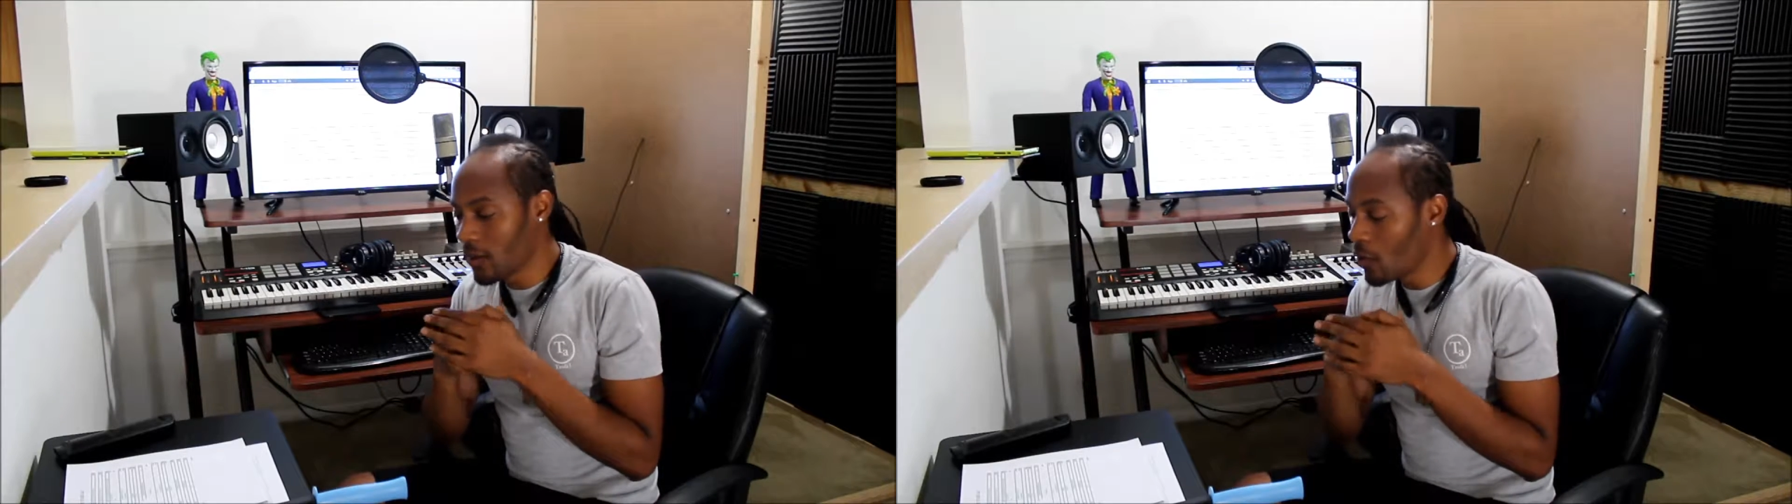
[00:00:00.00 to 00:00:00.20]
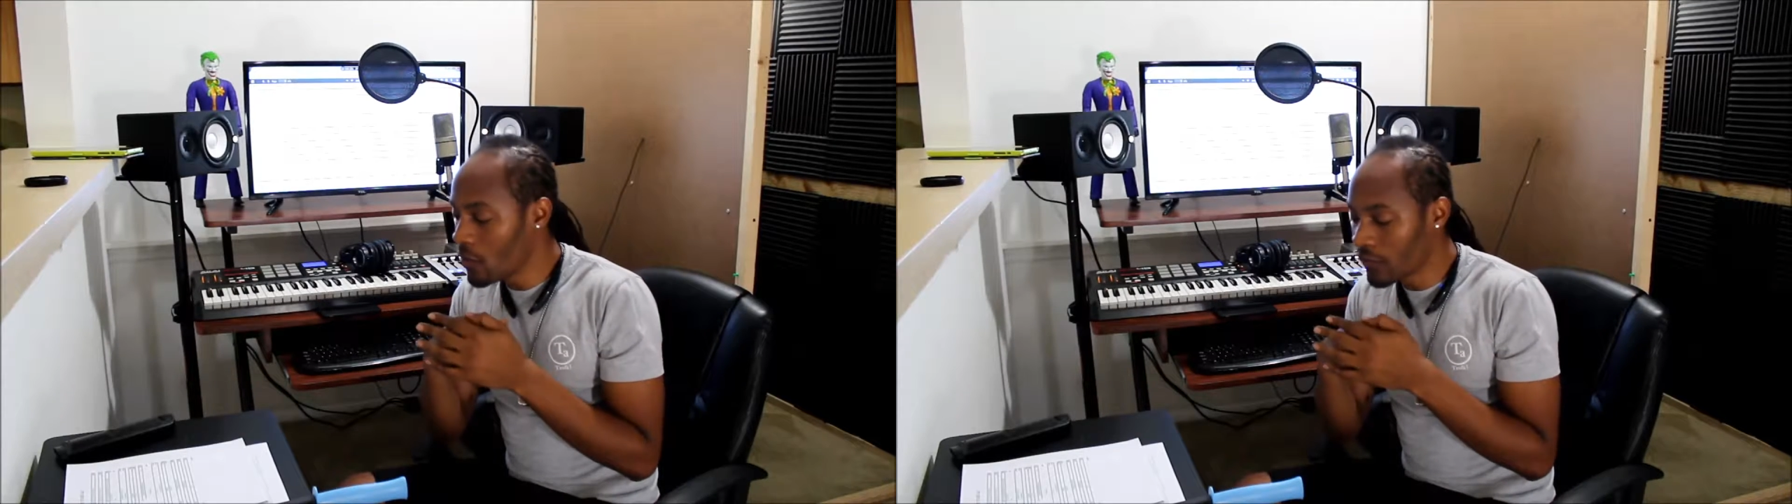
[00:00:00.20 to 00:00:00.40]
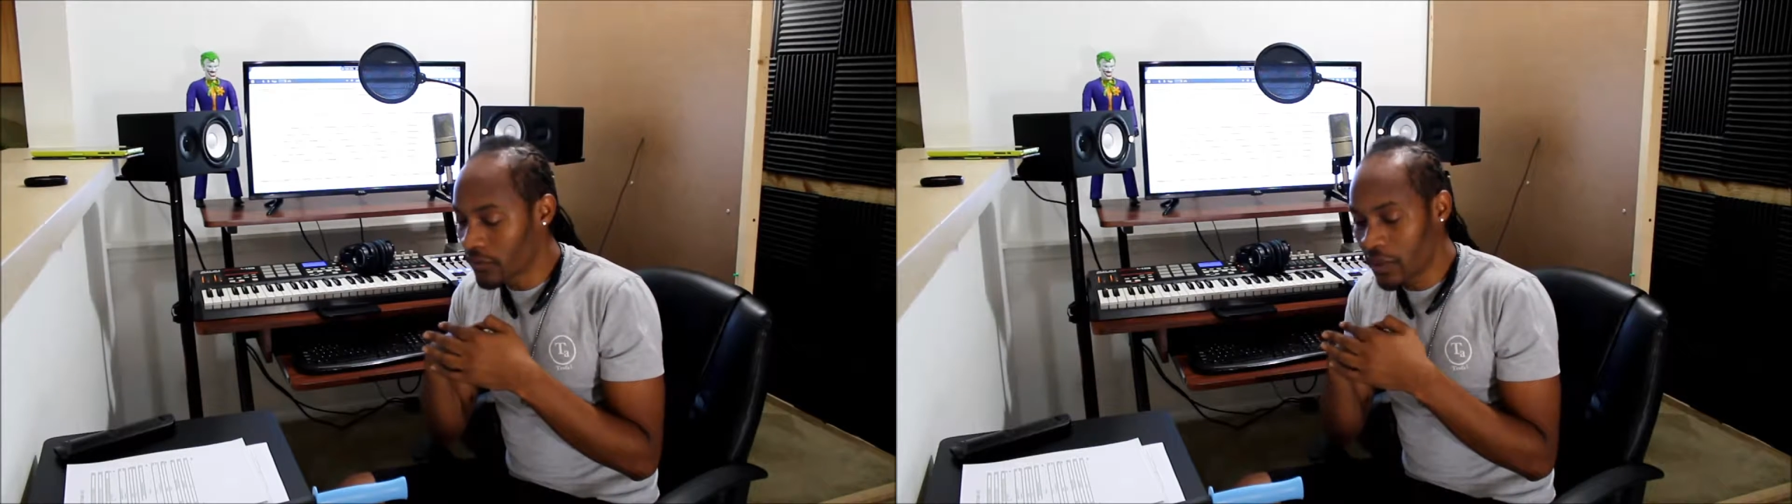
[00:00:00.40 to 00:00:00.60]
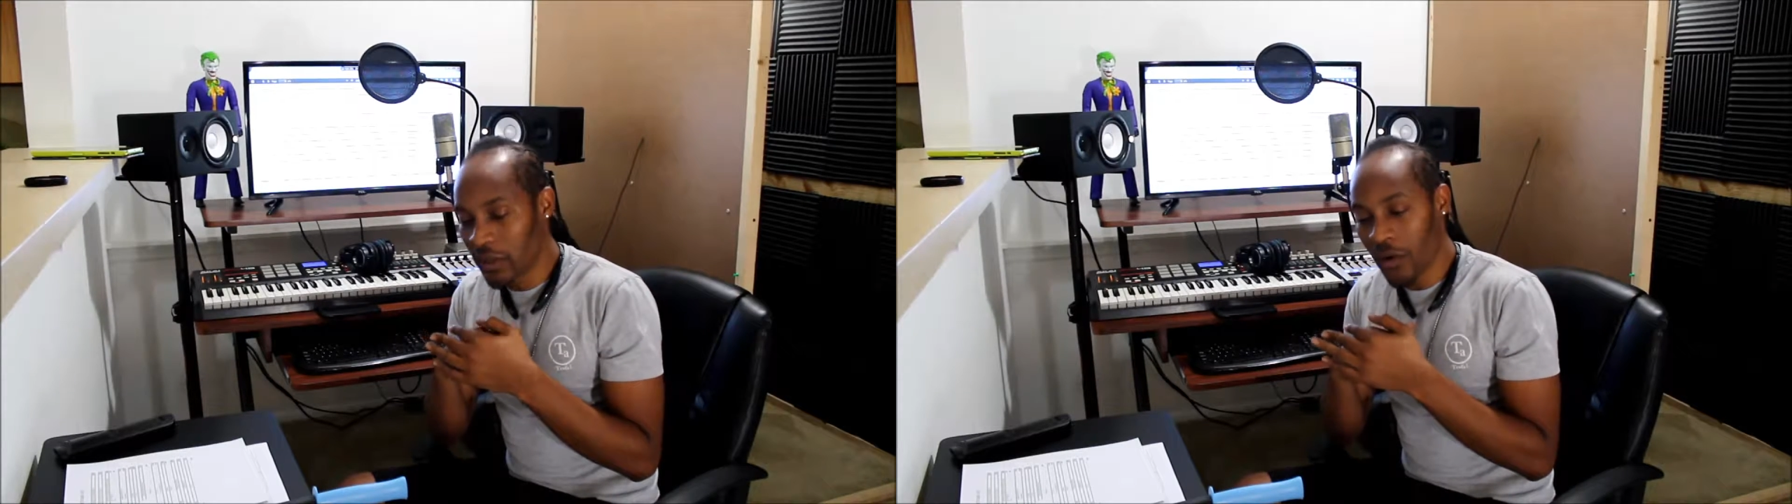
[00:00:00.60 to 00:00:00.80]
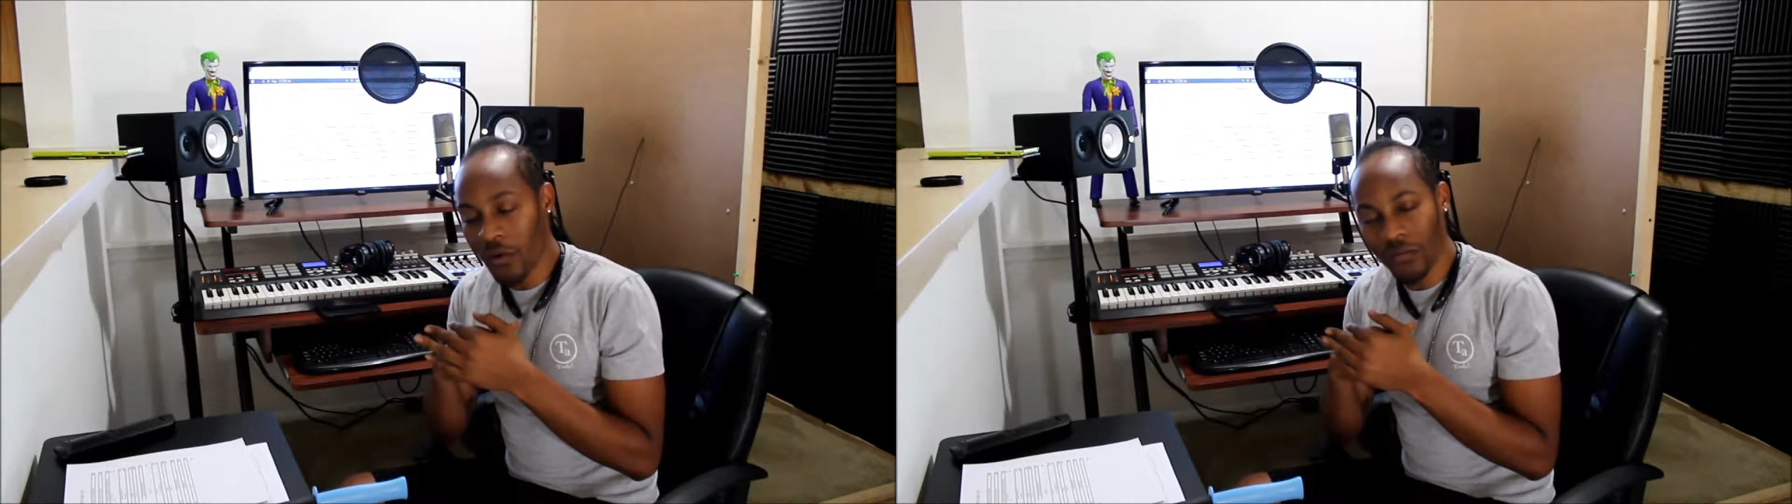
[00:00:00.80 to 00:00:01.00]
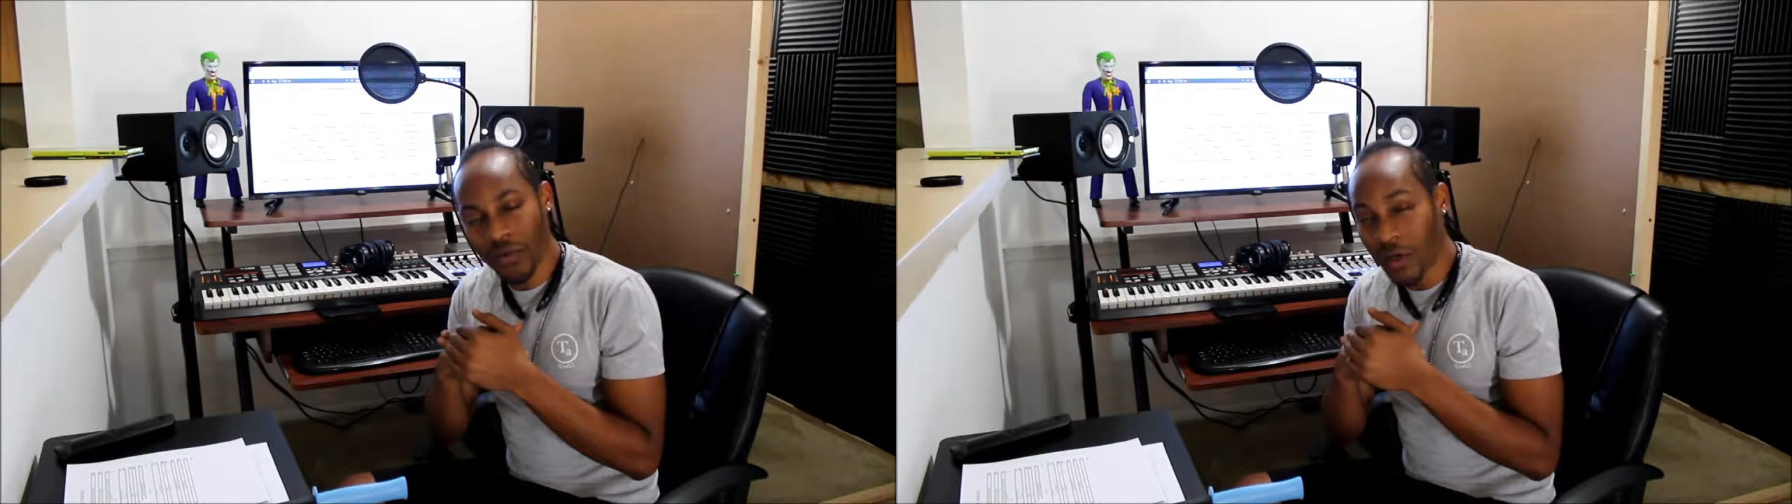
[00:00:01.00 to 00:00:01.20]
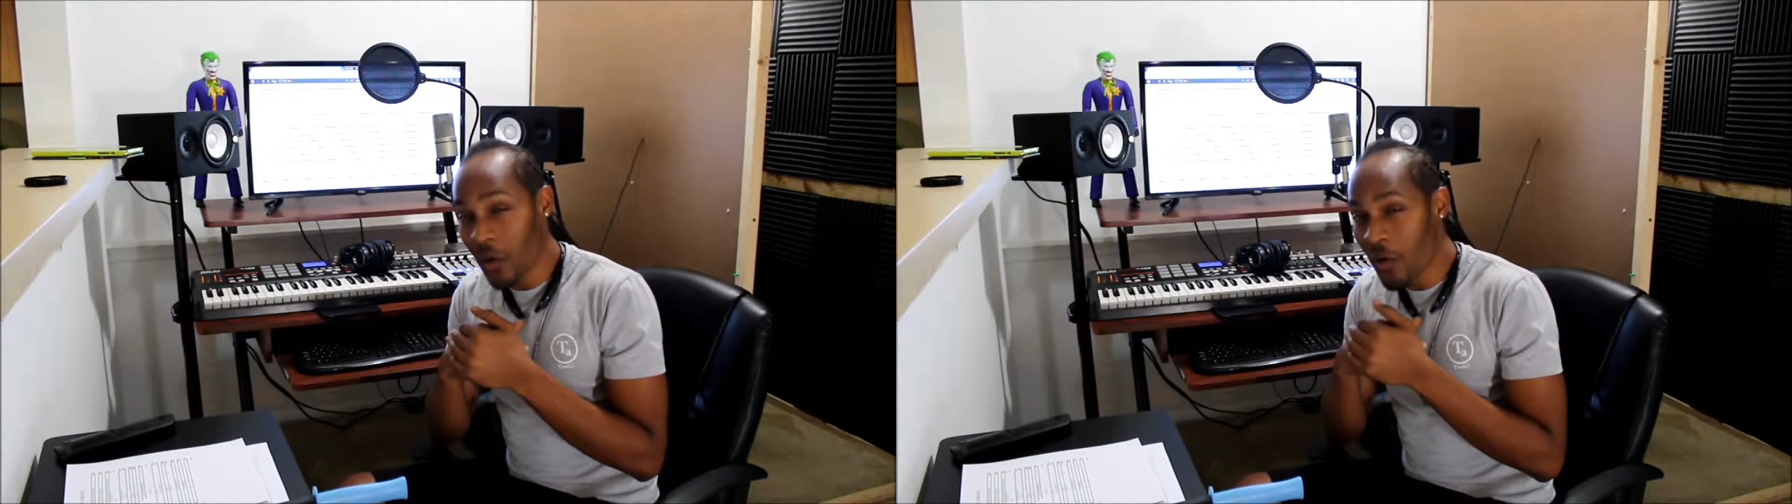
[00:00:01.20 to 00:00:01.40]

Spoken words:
over and over and